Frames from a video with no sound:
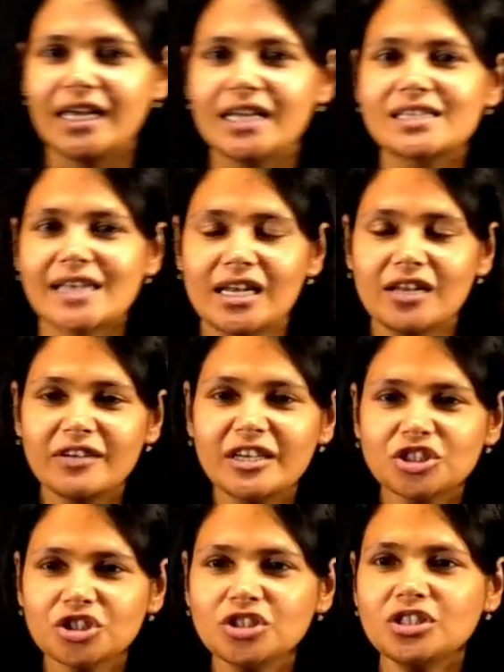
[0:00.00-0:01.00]
It's
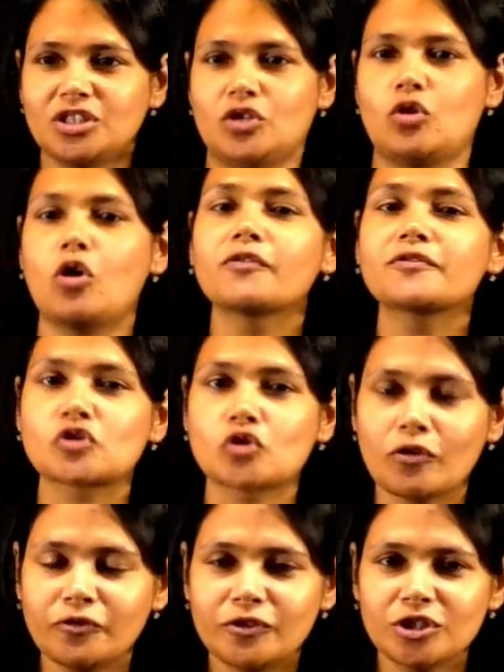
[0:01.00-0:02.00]
elevation of
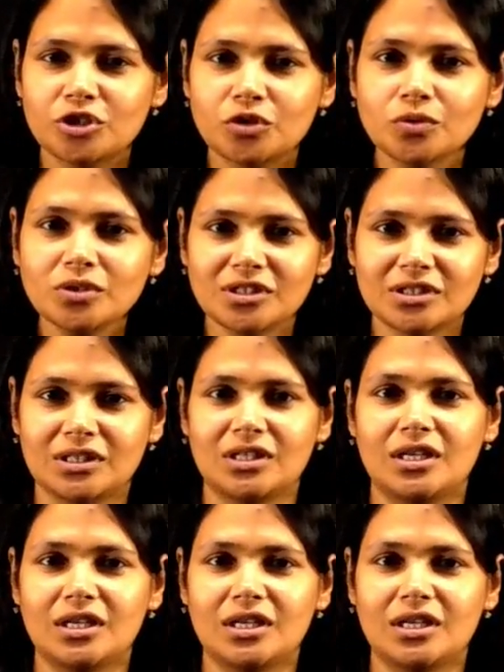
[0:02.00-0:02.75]
soft tissues.